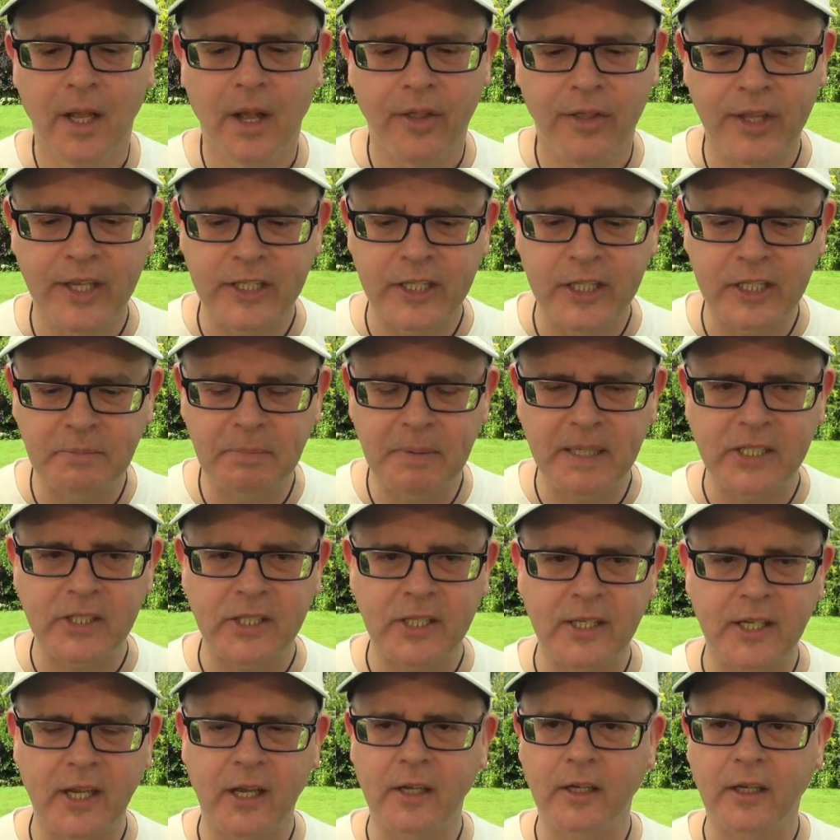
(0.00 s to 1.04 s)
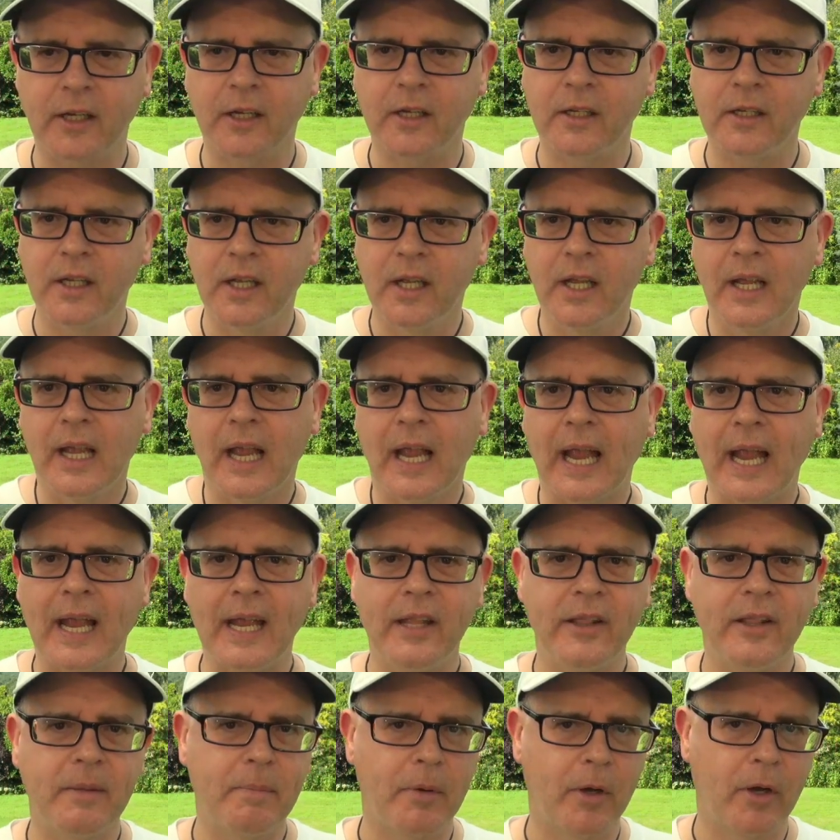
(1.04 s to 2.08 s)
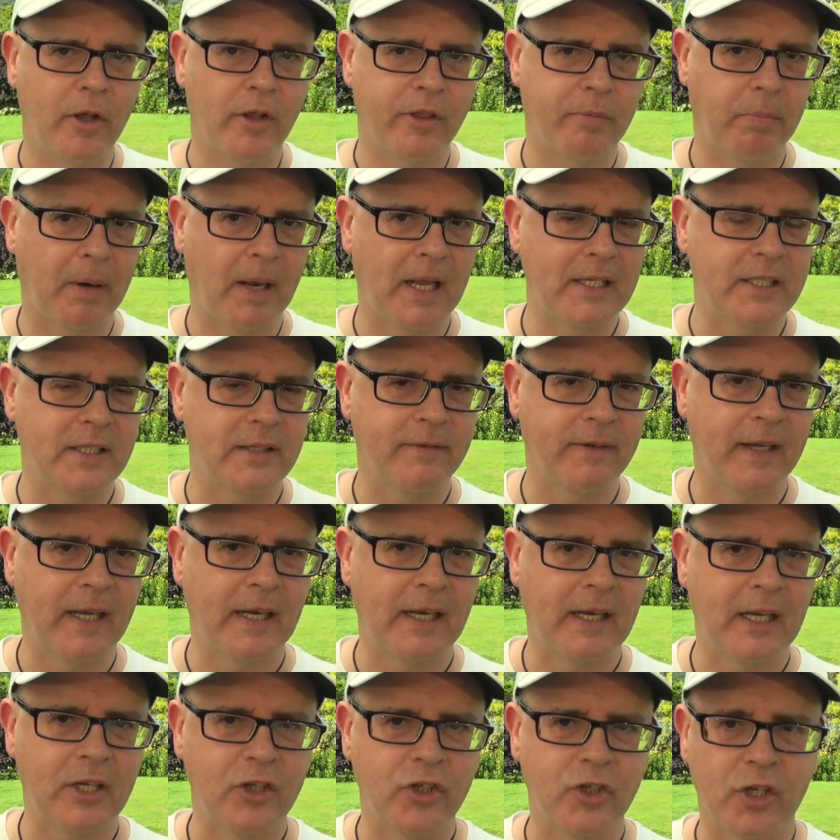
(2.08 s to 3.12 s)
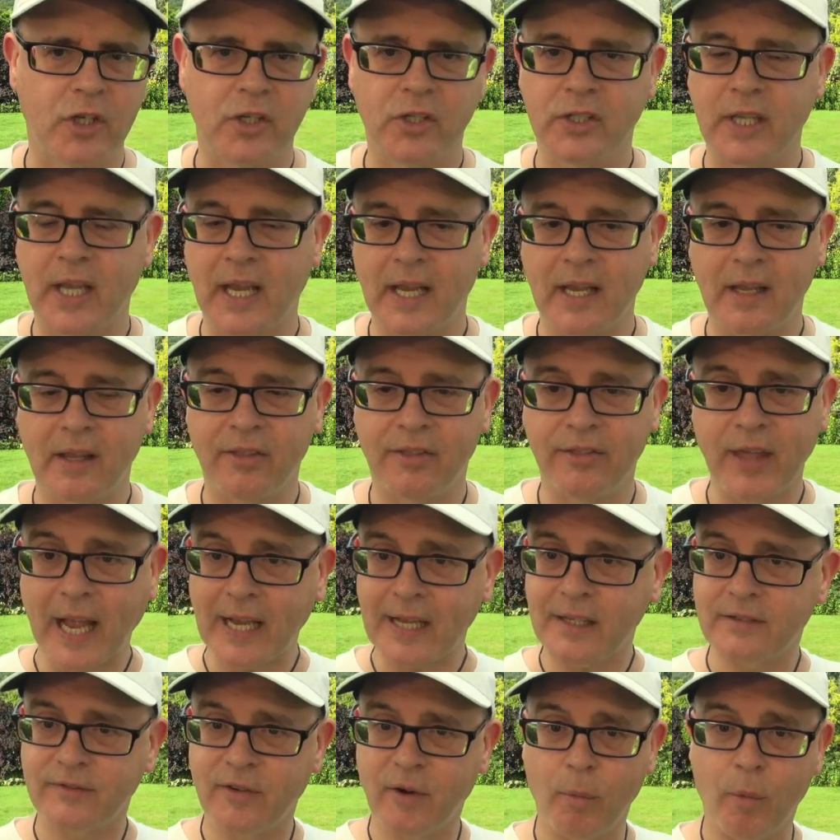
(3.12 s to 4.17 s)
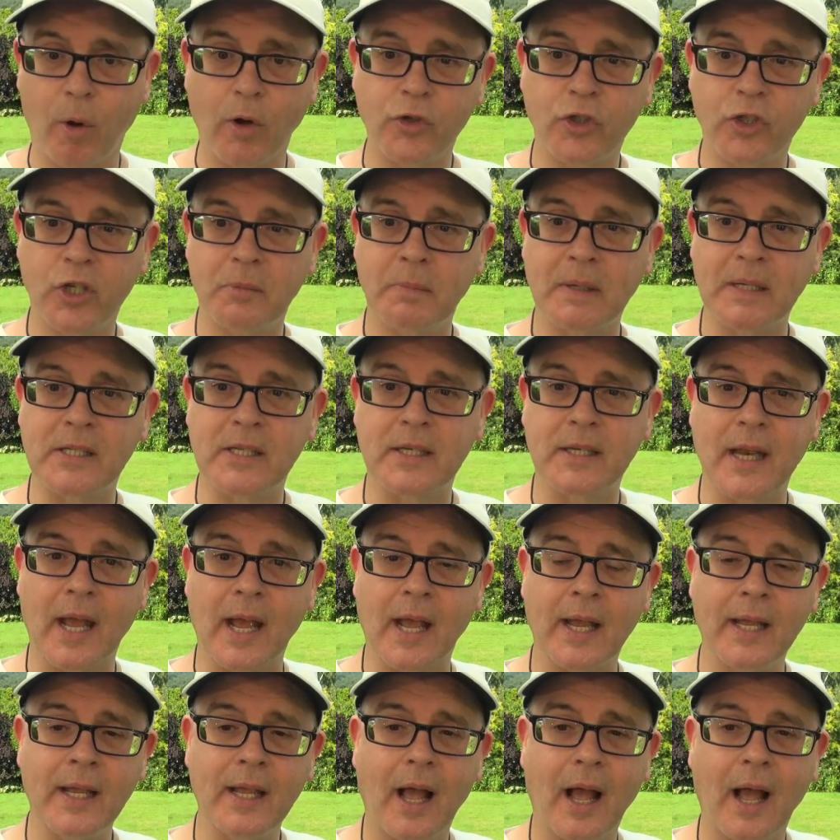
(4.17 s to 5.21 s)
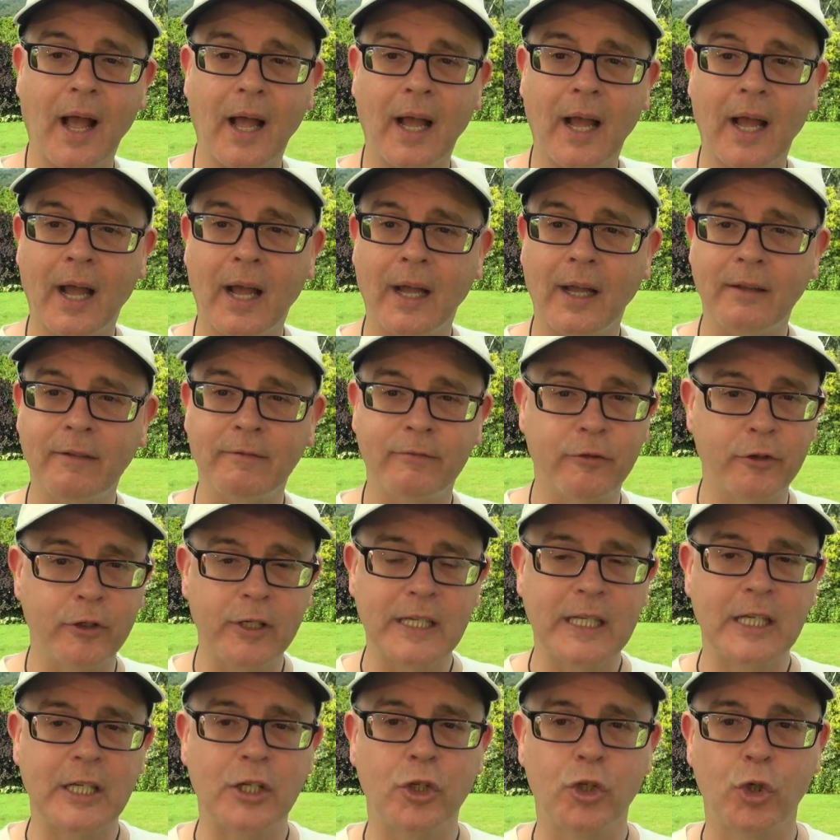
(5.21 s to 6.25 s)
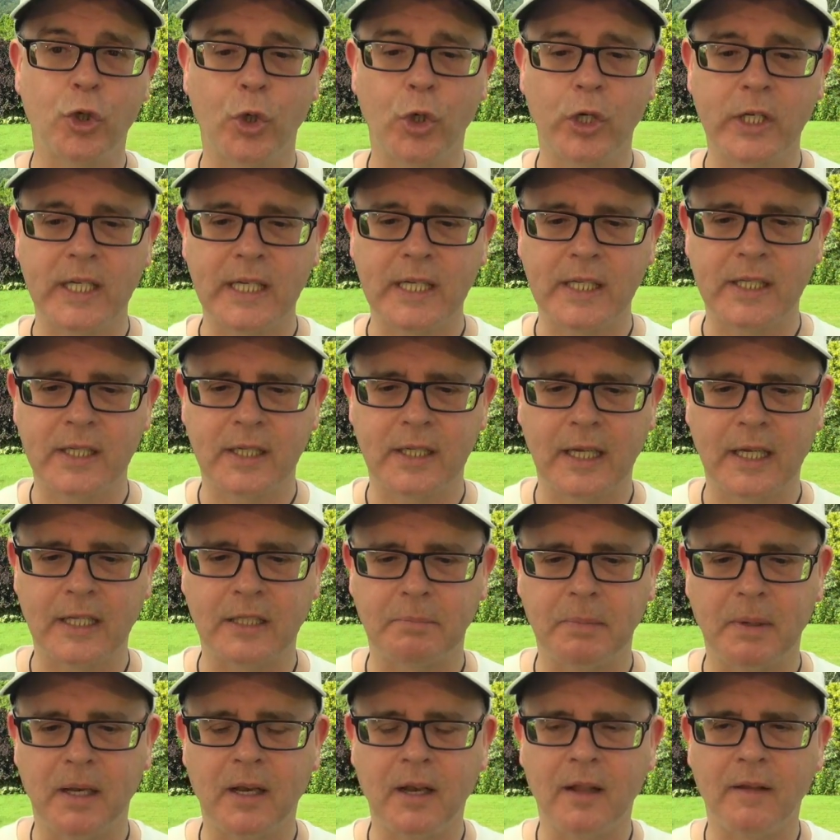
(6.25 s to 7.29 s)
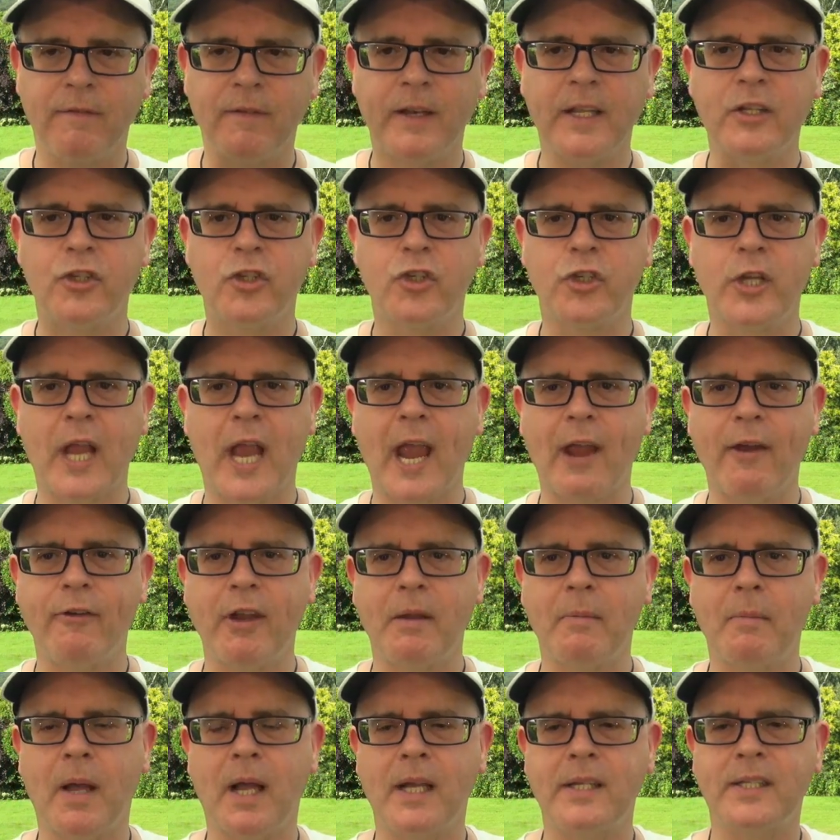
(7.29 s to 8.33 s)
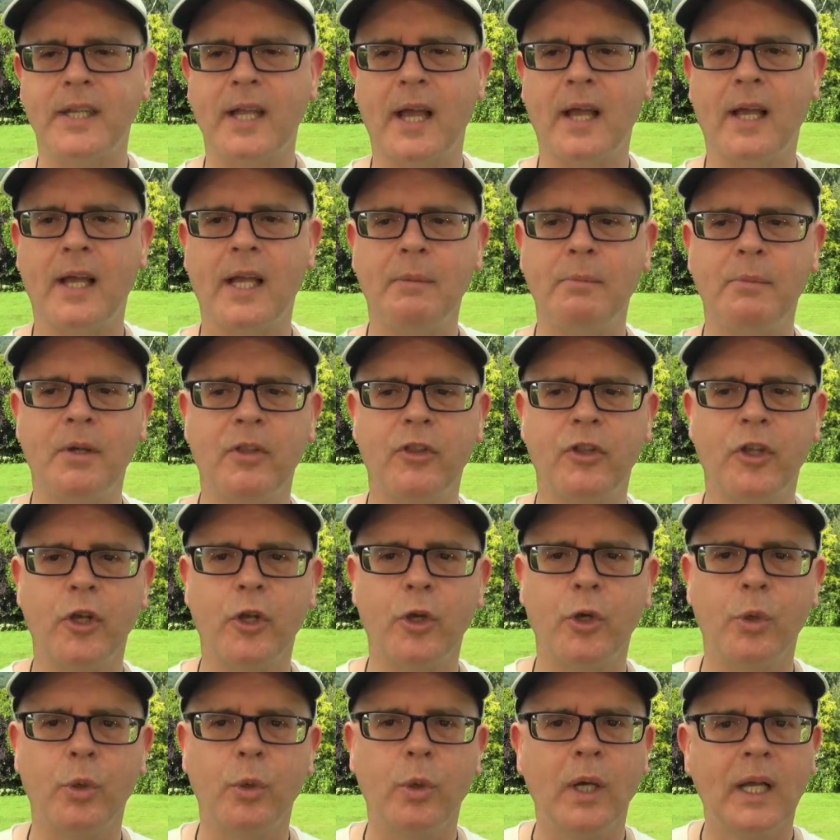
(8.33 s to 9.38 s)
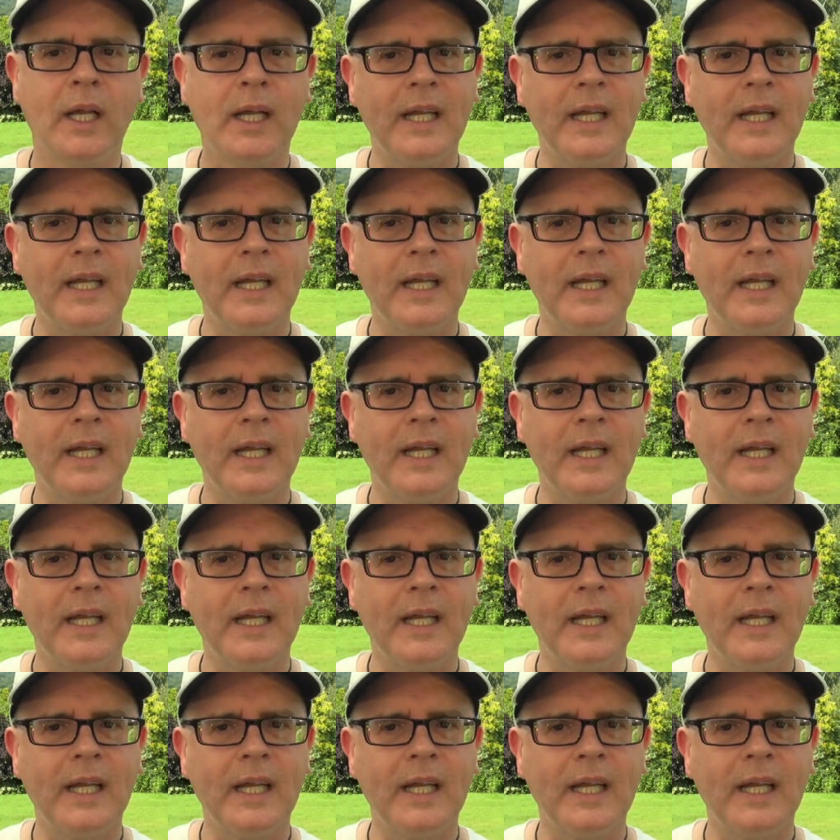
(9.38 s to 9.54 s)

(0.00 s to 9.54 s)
This is Mr. Duncan in the birthplace of English saying thanks for watching me today. I've really enjoyed it. It's been lovely sharing my time with you